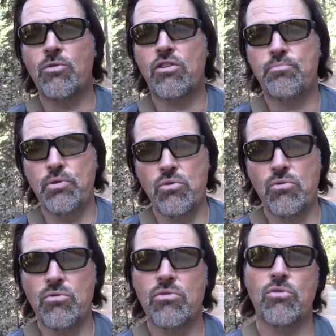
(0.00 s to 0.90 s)
with
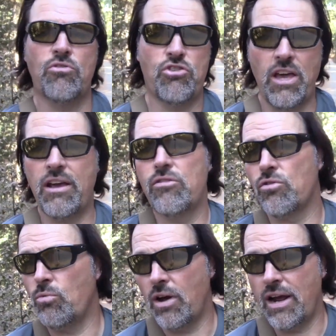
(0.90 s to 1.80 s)
spoons or jigs
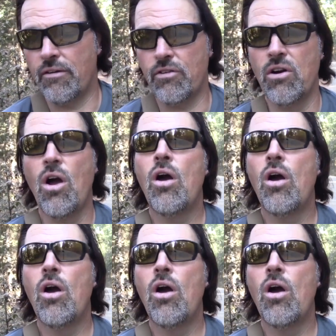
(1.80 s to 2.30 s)
or whatever,